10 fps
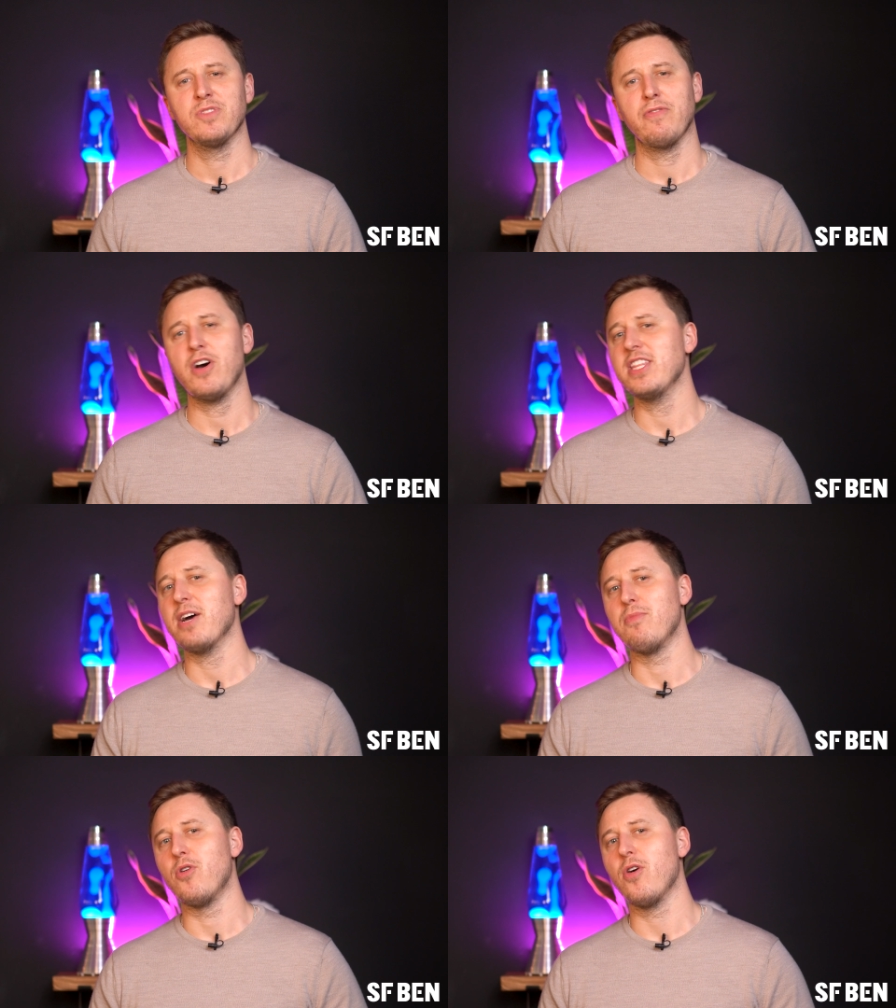To find
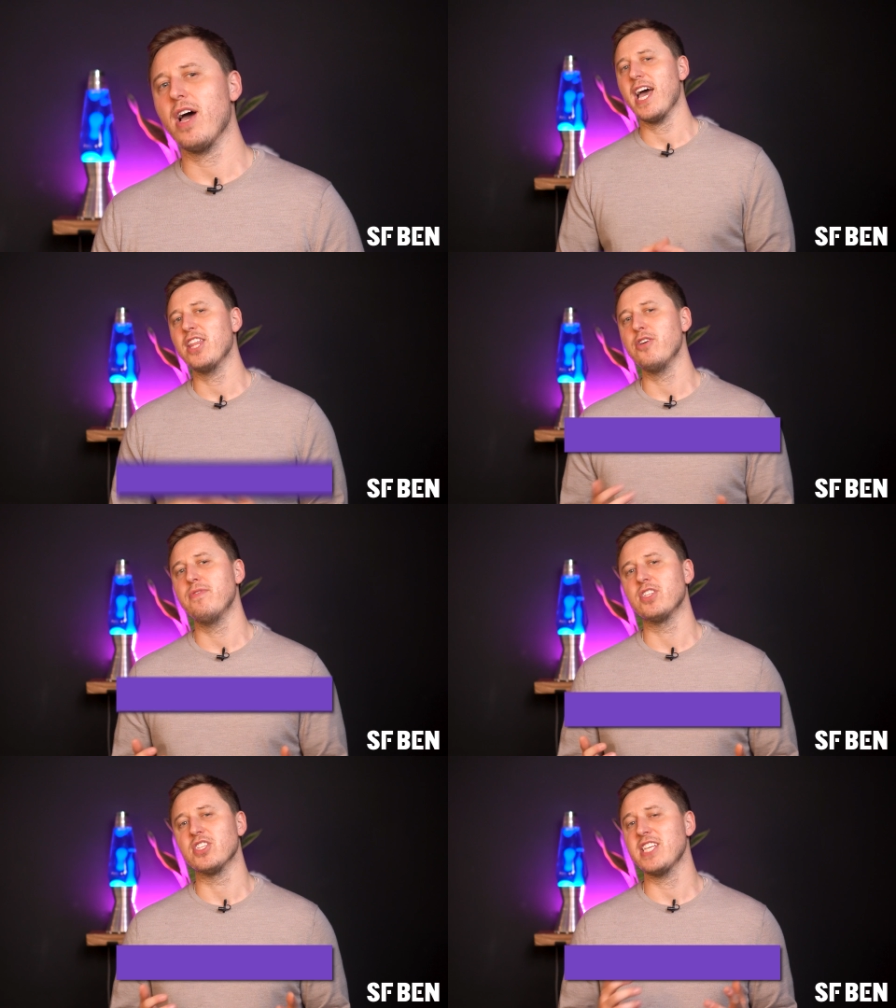out more, head
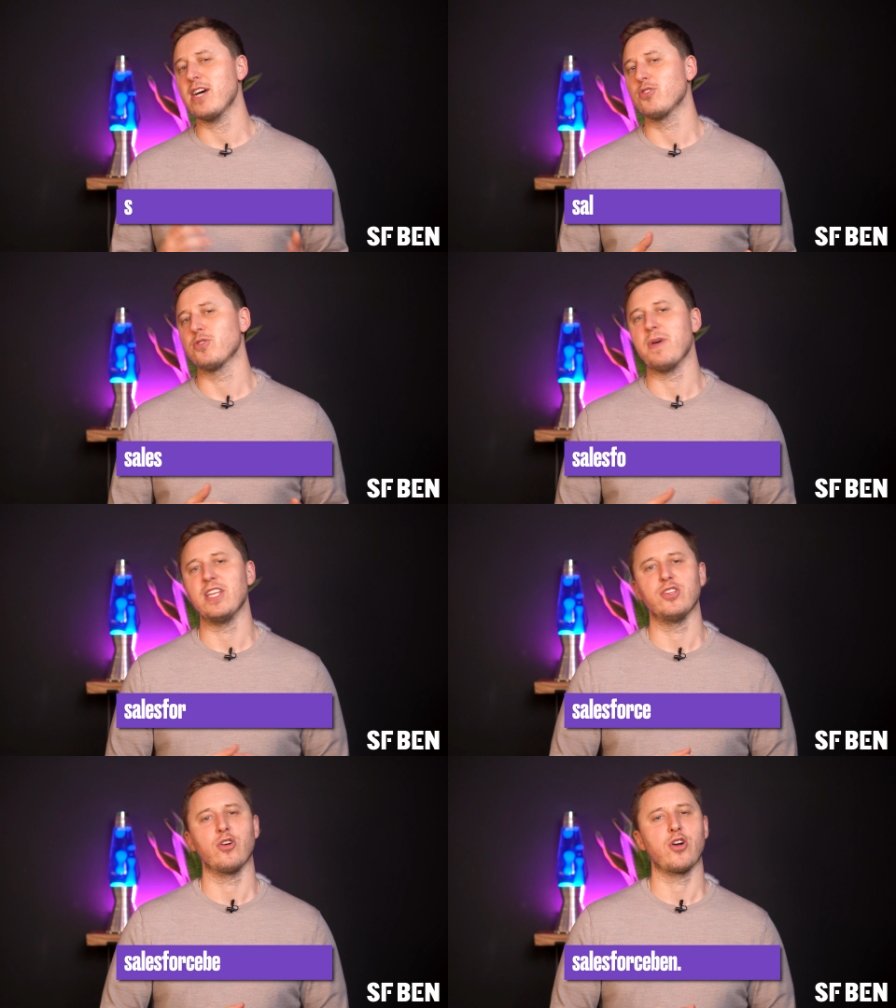over to
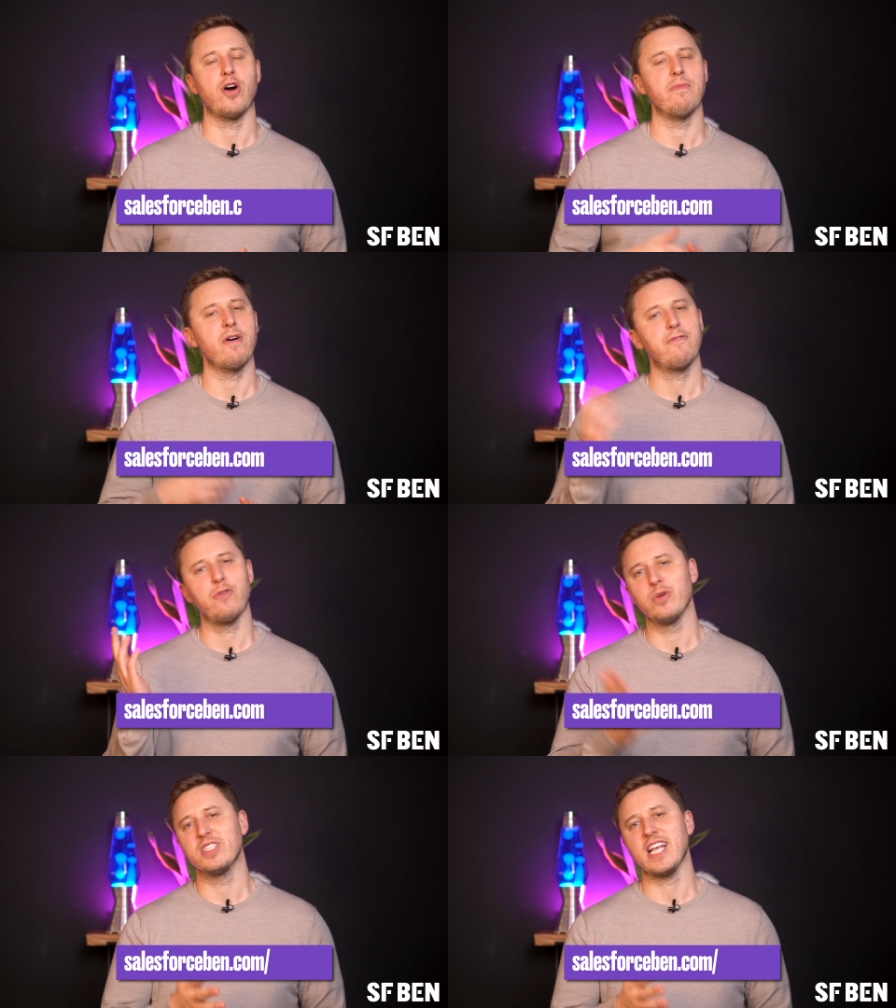salesforce.com
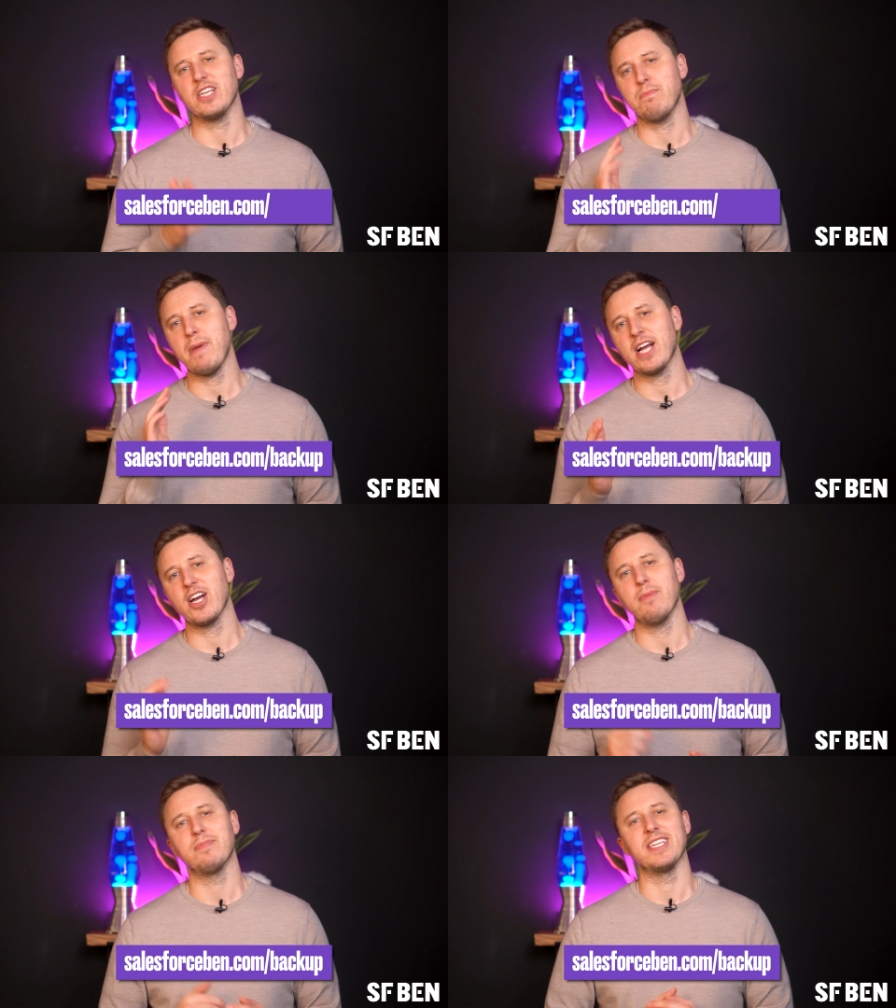forward slash
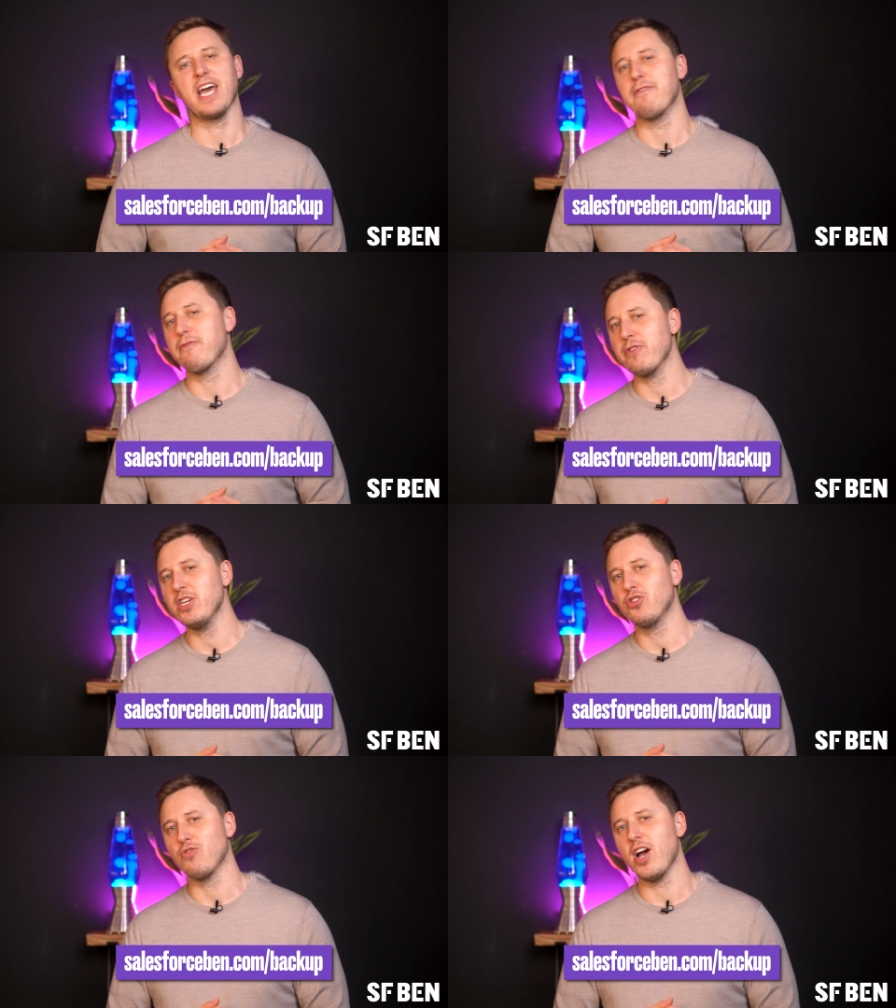backup to get a
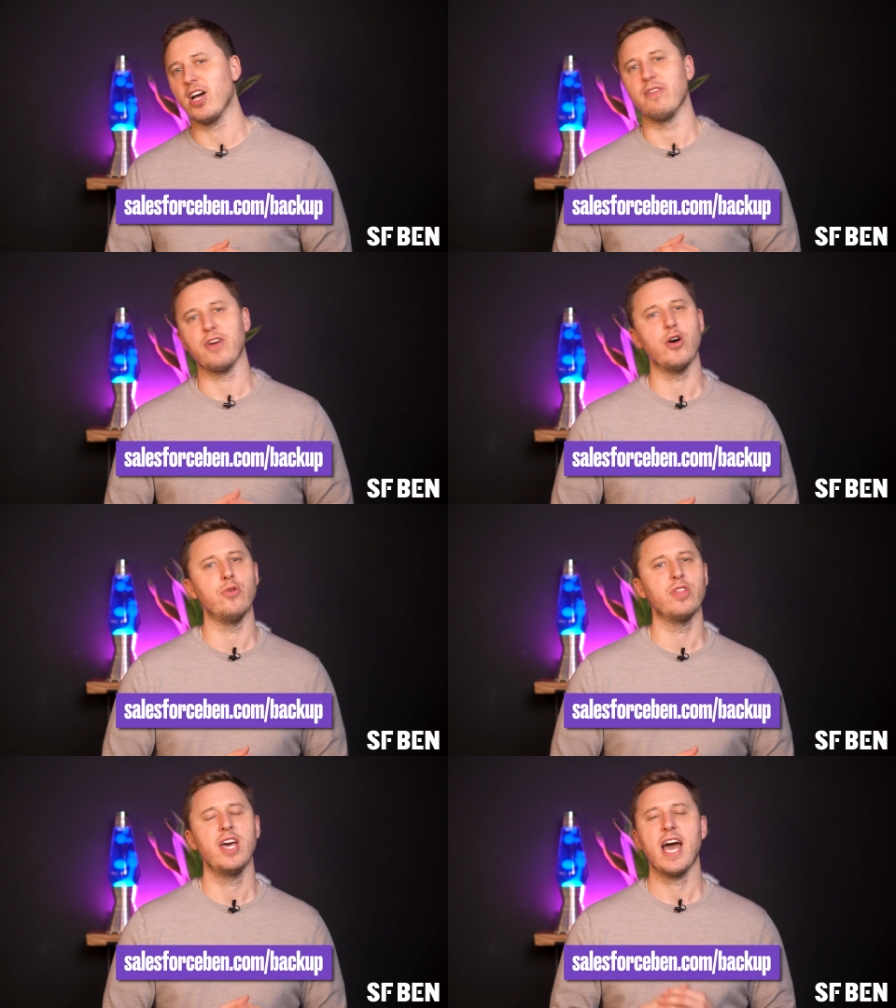free trial of
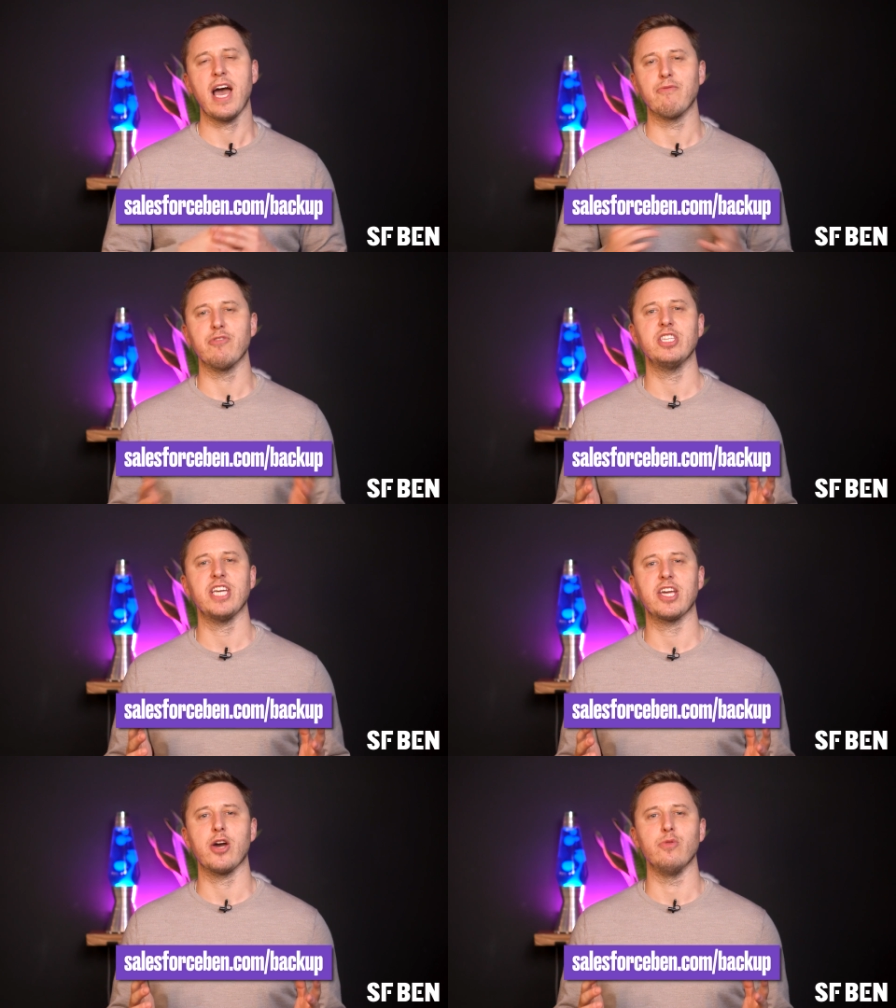Own and
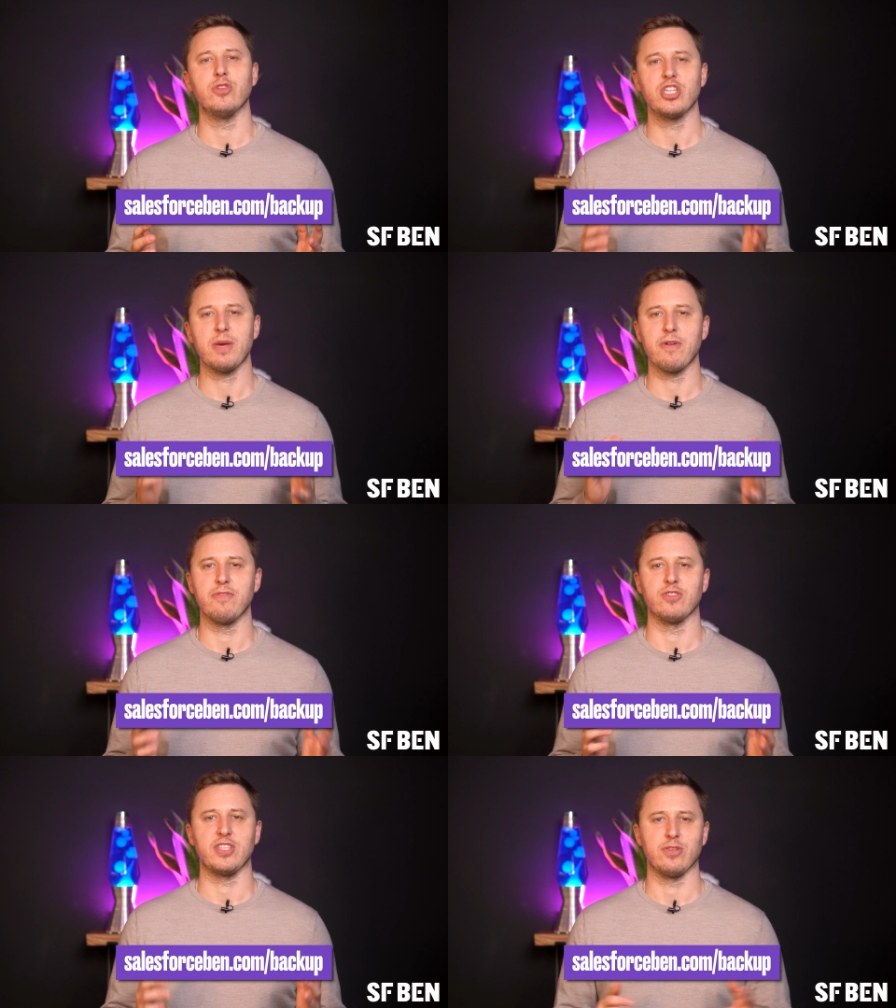retake ownership of
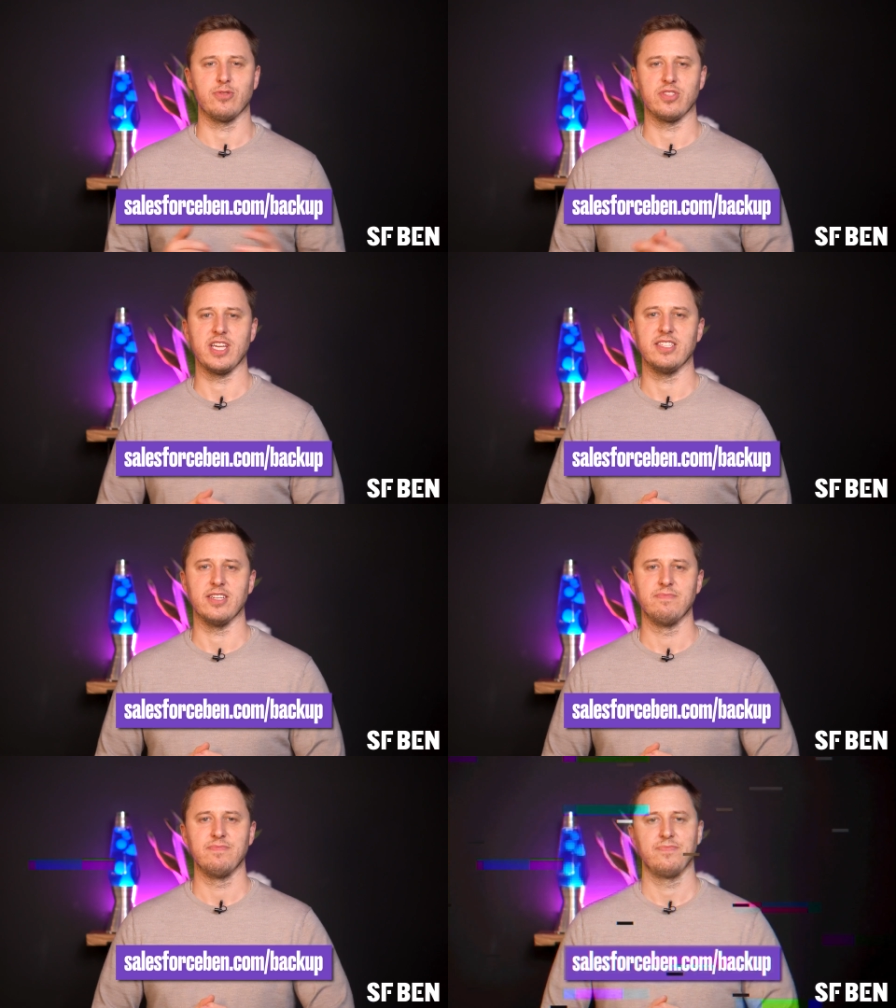your Salesforce data.